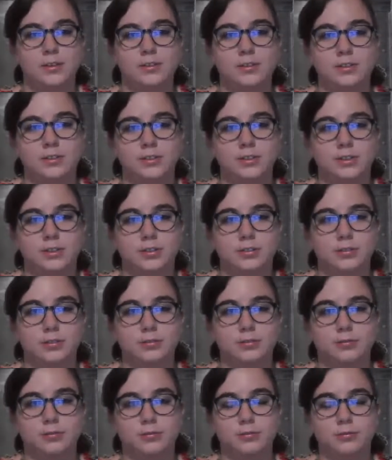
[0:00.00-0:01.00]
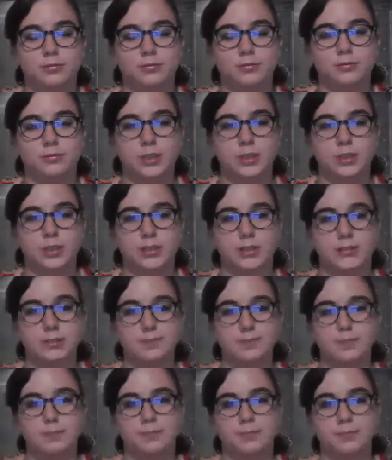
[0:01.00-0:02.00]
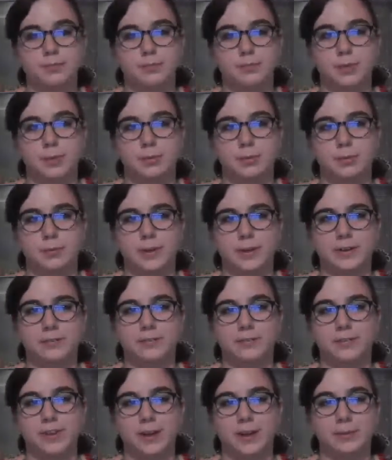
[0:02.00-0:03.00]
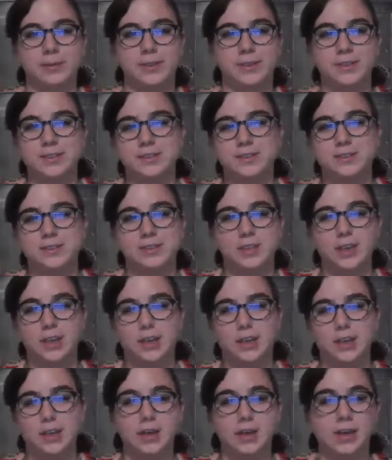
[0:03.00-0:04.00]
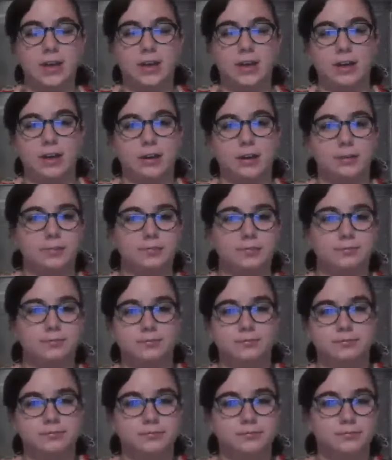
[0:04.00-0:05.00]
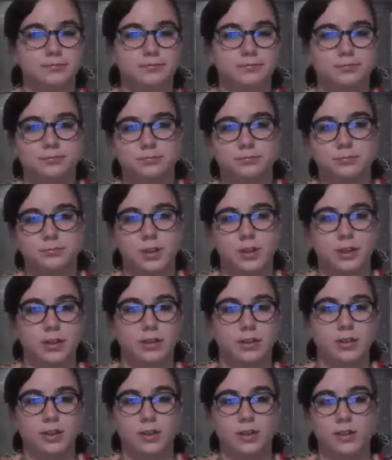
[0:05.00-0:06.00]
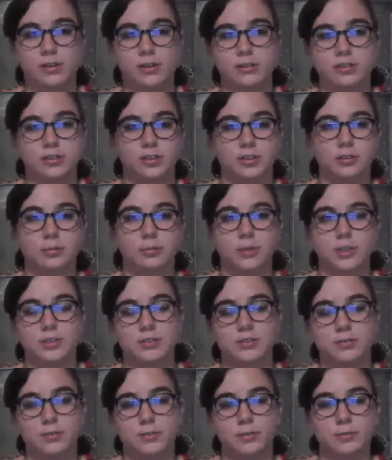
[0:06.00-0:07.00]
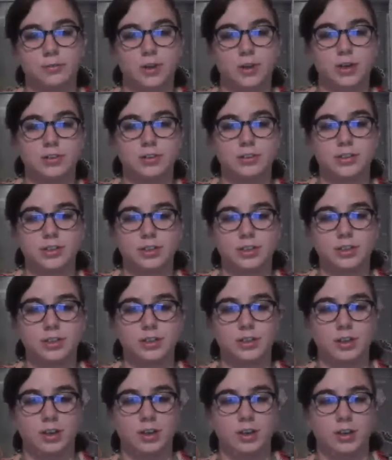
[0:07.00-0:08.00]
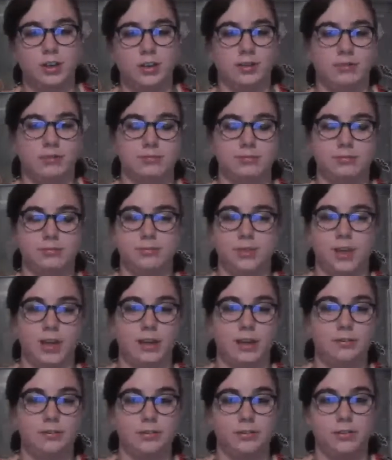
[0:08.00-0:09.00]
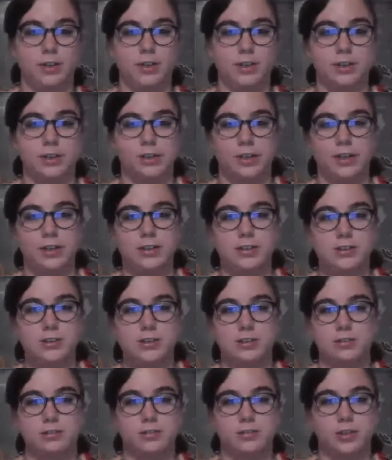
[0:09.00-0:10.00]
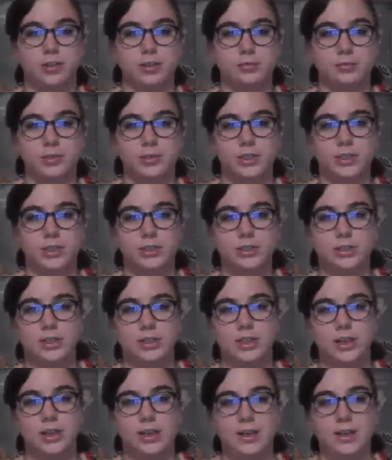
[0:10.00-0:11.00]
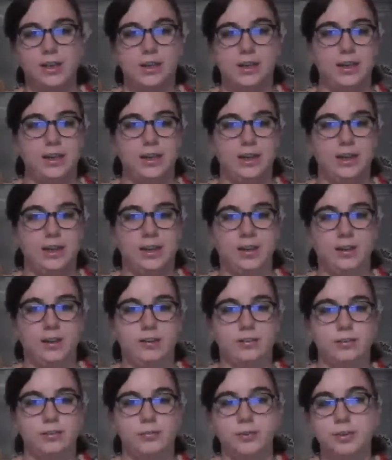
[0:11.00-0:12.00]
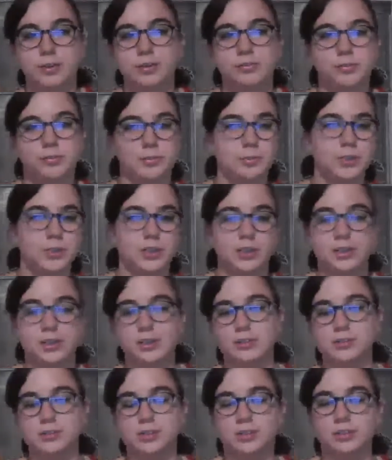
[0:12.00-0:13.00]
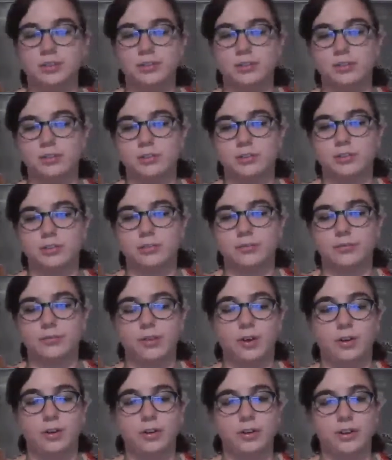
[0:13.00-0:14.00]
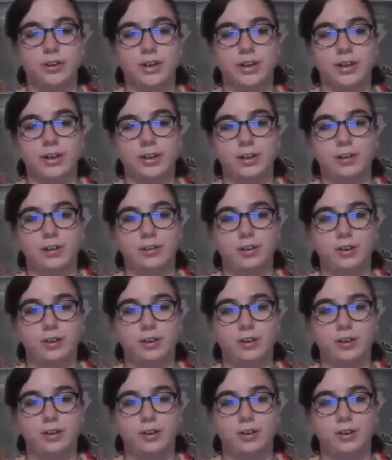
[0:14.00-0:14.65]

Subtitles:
So be prepared for that, please. Thank you so much for watching. Have a great night and a great week, and a wonderful beginning to your fall and